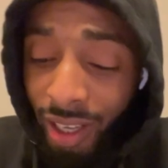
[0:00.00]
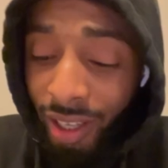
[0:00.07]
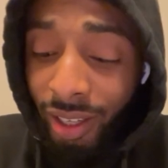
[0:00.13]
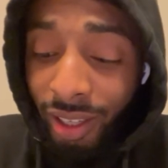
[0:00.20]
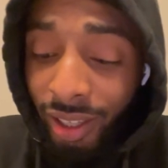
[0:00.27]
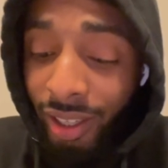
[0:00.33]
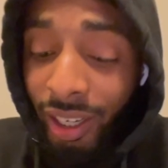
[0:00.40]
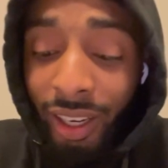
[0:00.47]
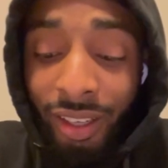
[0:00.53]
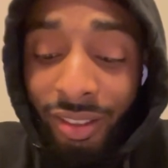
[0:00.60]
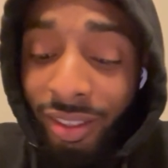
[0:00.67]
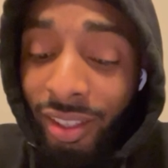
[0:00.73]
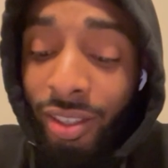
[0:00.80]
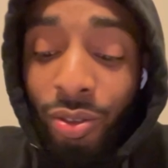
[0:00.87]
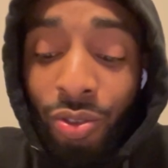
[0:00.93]
Like I
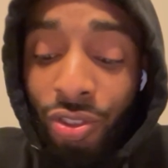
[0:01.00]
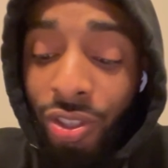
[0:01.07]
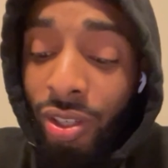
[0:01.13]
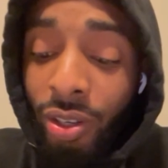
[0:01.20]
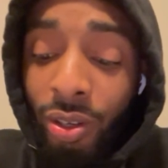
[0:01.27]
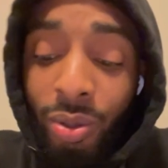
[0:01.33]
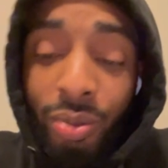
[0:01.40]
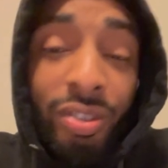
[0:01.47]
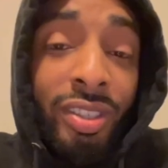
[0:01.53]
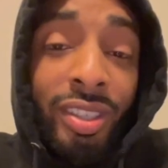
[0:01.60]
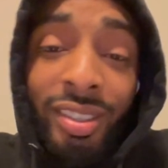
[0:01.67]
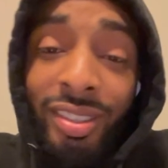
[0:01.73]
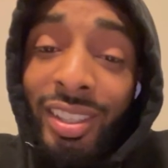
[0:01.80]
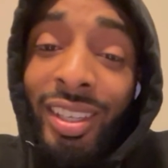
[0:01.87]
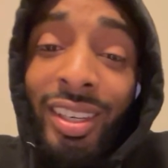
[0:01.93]
said, Yoshino
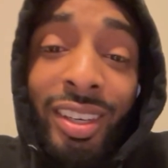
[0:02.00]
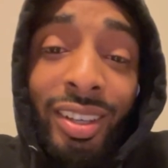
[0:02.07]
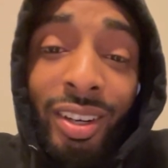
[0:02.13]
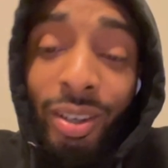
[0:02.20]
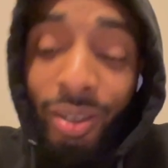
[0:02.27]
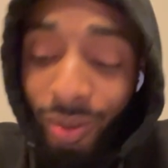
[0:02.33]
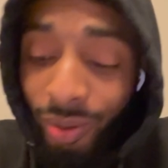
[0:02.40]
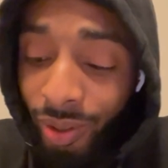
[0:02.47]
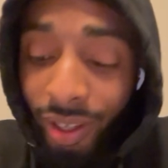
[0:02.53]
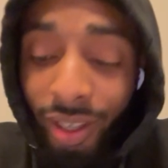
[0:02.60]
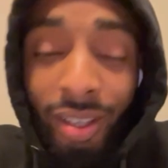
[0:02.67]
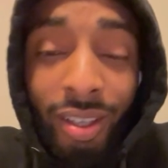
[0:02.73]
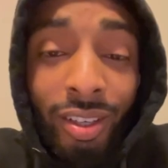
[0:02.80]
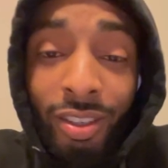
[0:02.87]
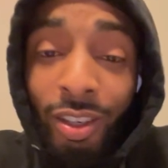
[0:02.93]
16-0,